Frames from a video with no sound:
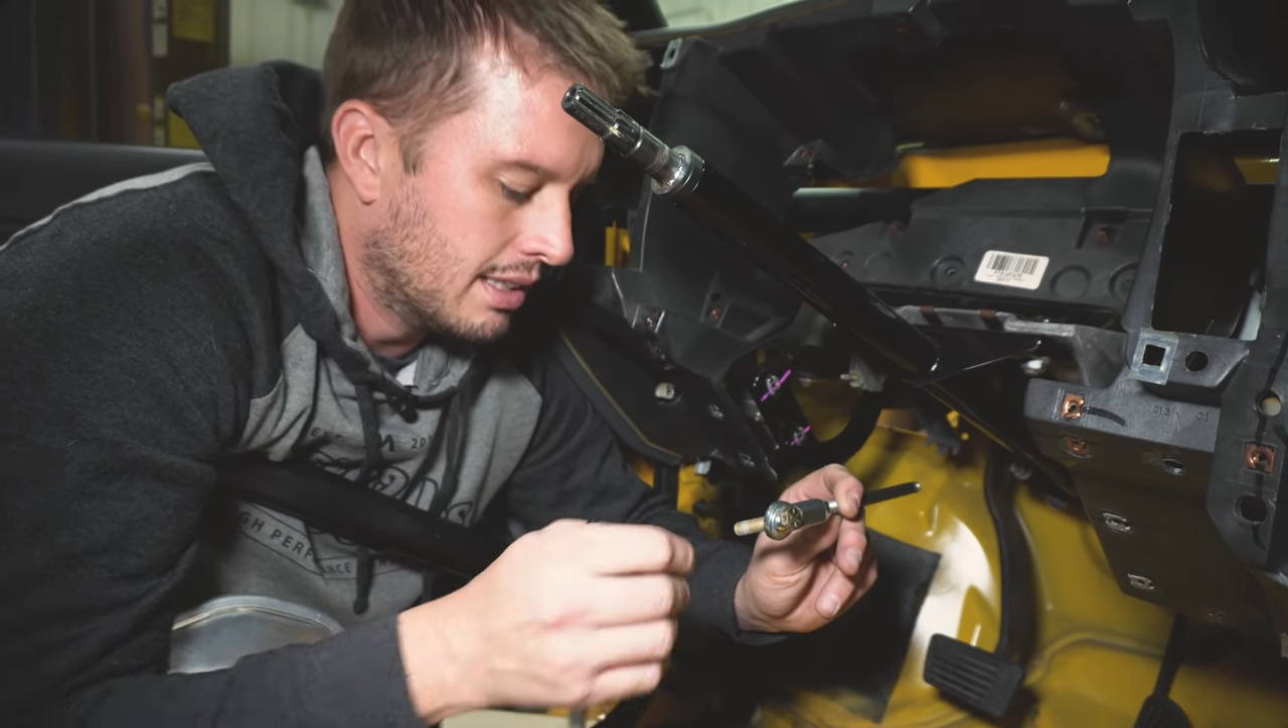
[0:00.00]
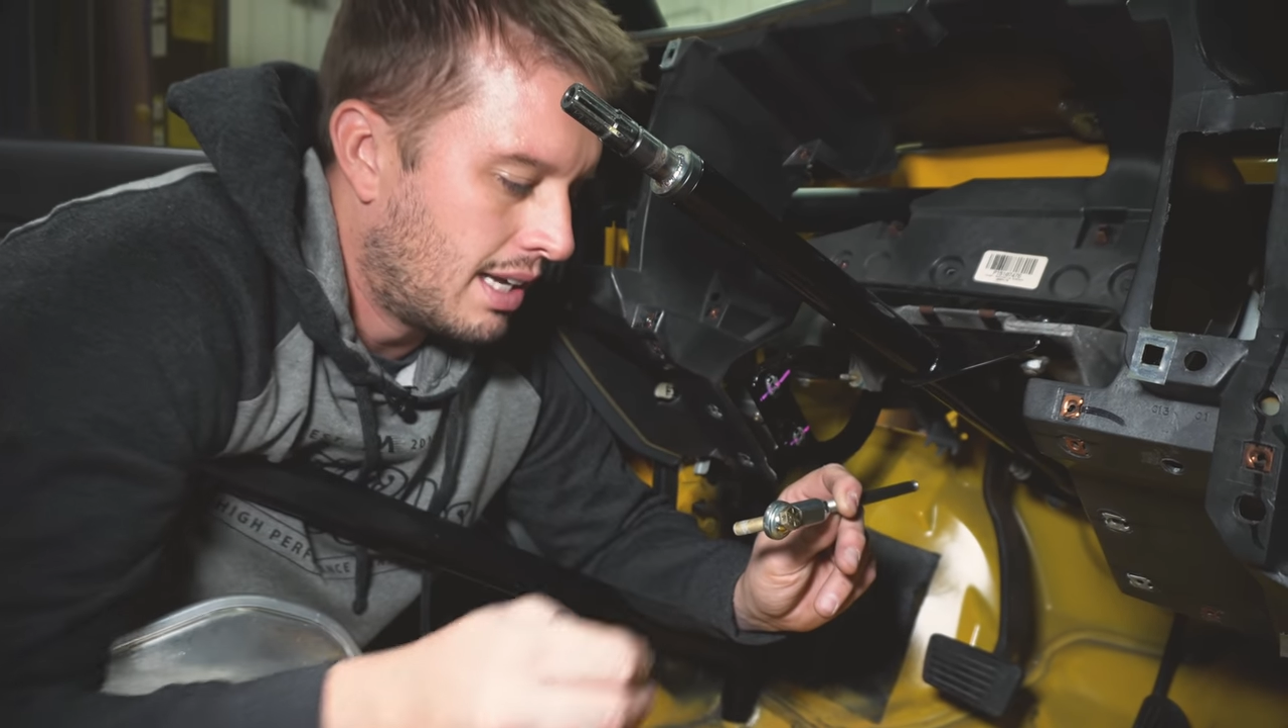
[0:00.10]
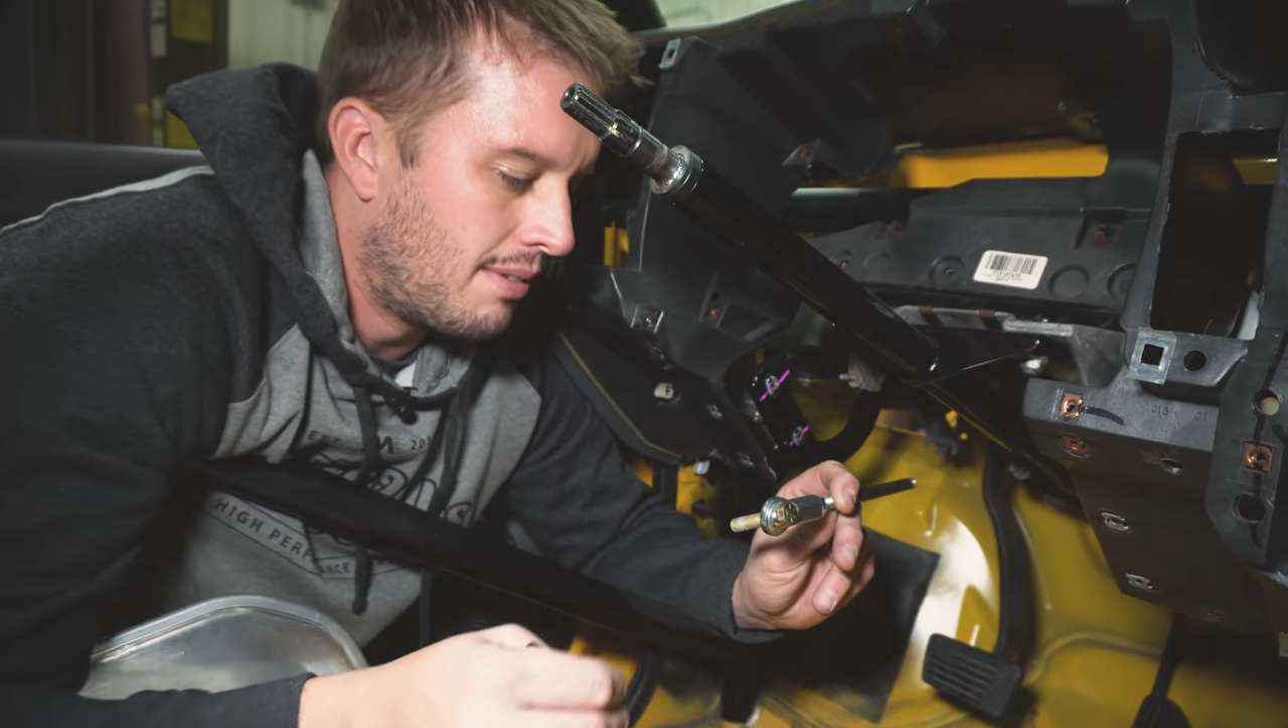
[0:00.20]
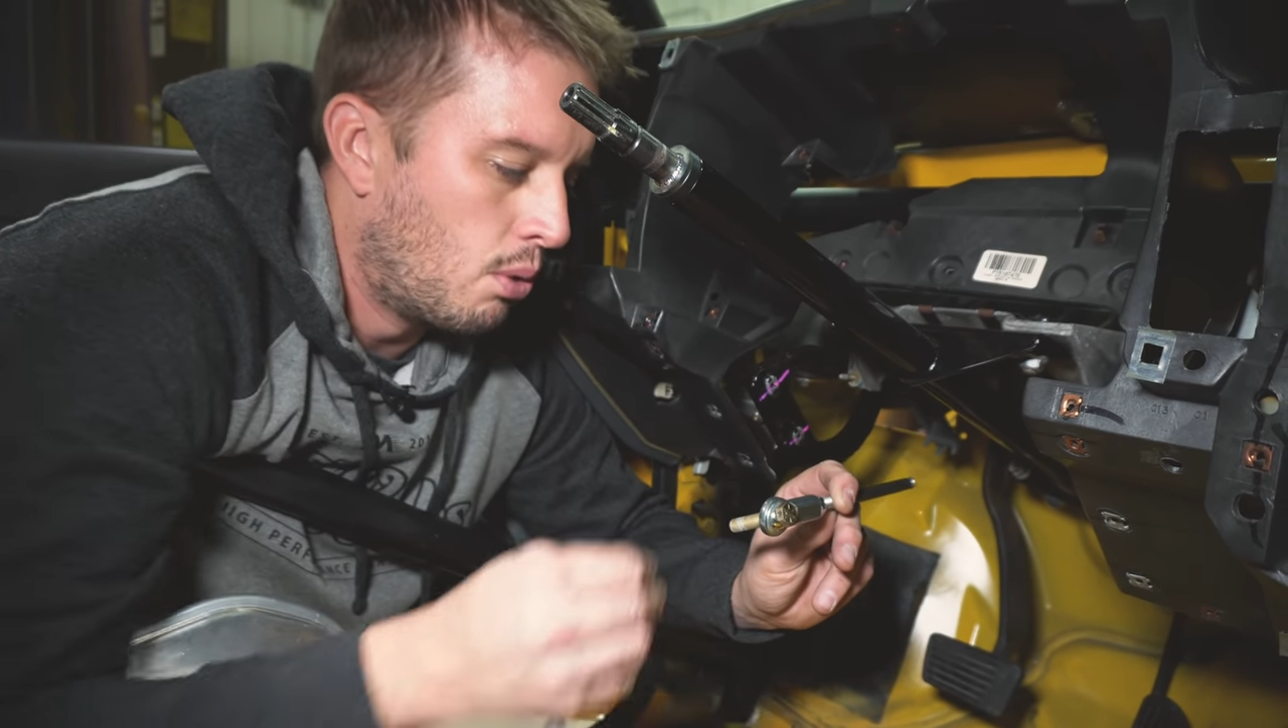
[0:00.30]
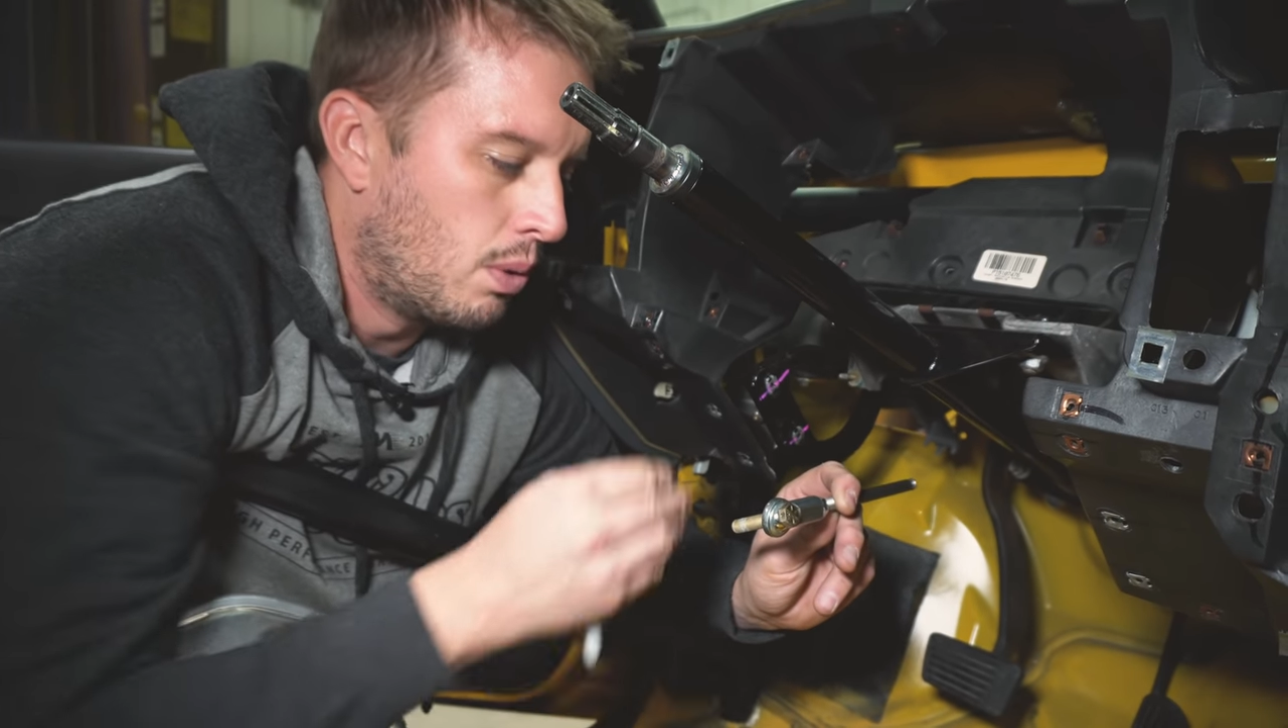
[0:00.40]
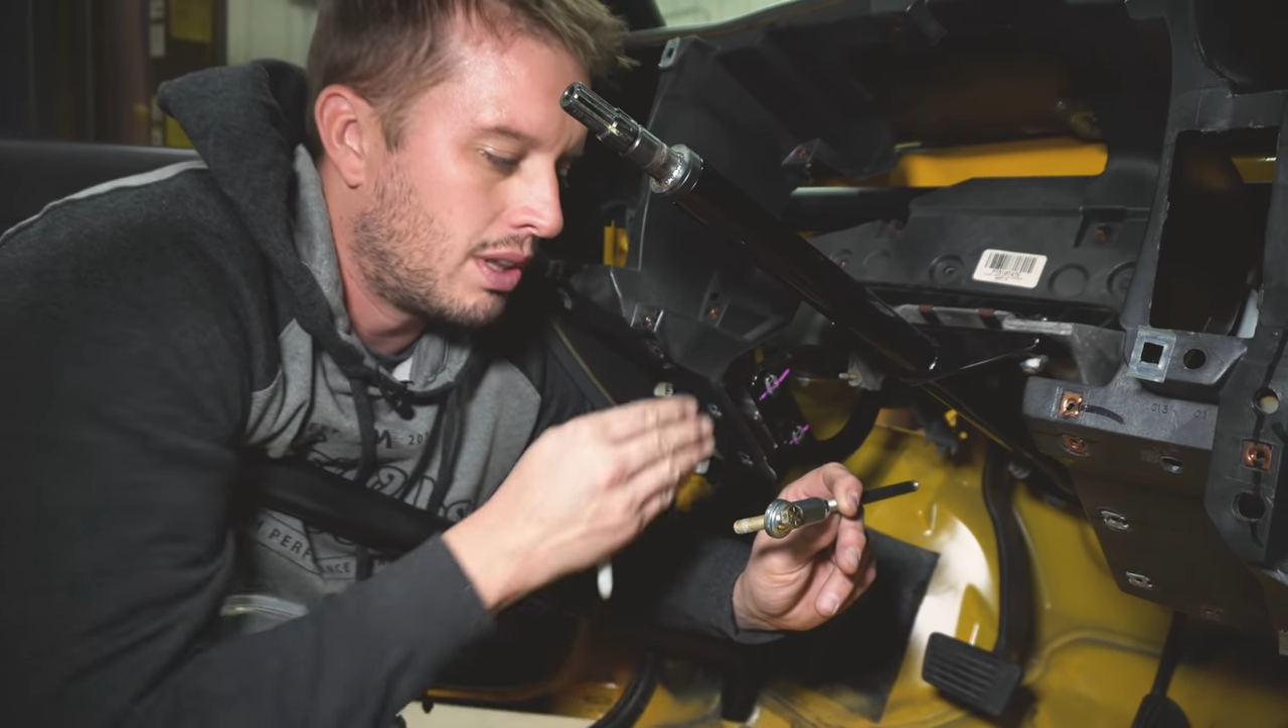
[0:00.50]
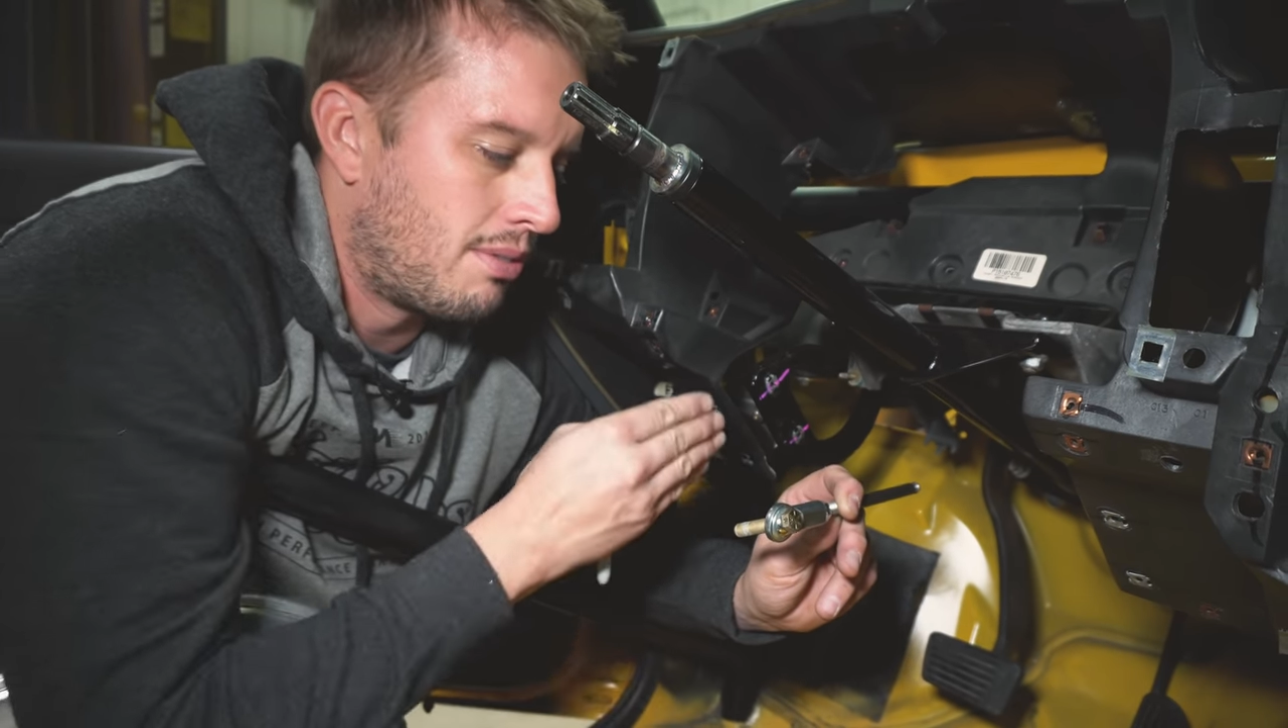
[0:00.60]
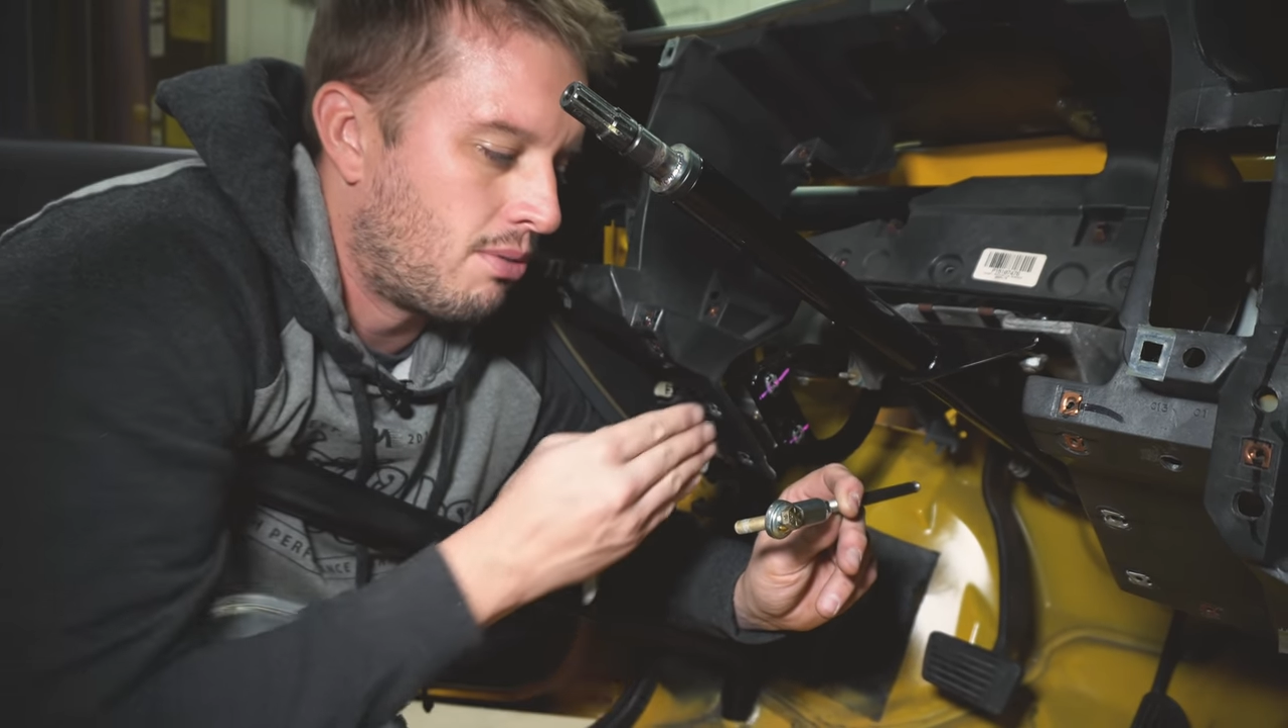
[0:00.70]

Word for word: level with the